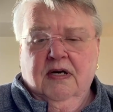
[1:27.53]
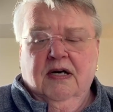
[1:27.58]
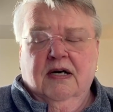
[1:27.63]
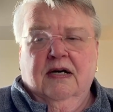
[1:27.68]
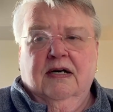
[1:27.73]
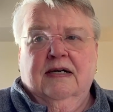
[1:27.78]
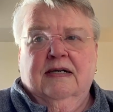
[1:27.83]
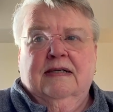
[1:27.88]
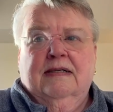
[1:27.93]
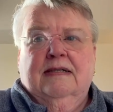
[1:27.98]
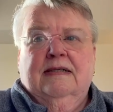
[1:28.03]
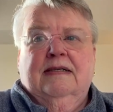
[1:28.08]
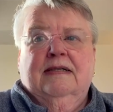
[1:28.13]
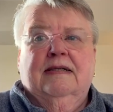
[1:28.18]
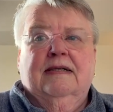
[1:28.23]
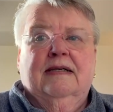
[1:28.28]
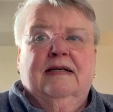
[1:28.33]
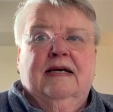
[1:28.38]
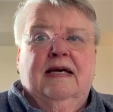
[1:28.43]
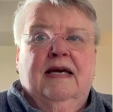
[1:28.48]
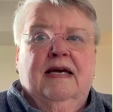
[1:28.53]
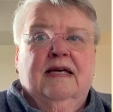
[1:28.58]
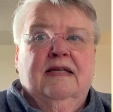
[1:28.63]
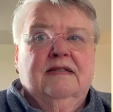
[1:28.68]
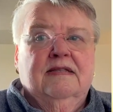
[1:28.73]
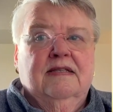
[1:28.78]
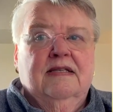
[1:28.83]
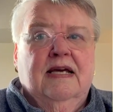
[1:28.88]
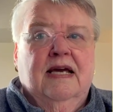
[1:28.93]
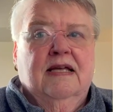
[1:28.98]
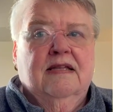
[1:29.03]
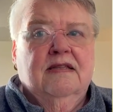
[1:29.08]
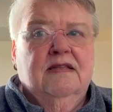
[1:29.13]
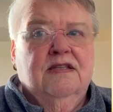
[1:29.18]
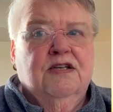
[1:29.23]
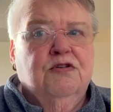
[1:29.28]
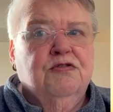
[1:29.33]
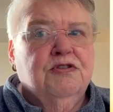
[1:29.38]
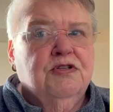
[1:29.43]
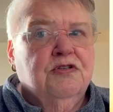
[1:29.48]
And
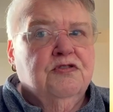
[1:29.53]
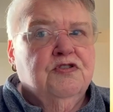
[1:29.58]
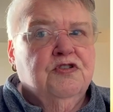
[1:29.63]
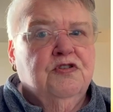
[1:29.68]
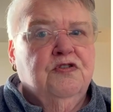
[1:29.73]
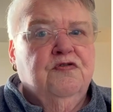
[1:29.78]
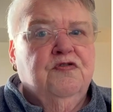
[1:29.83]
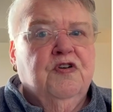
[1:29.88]
those are two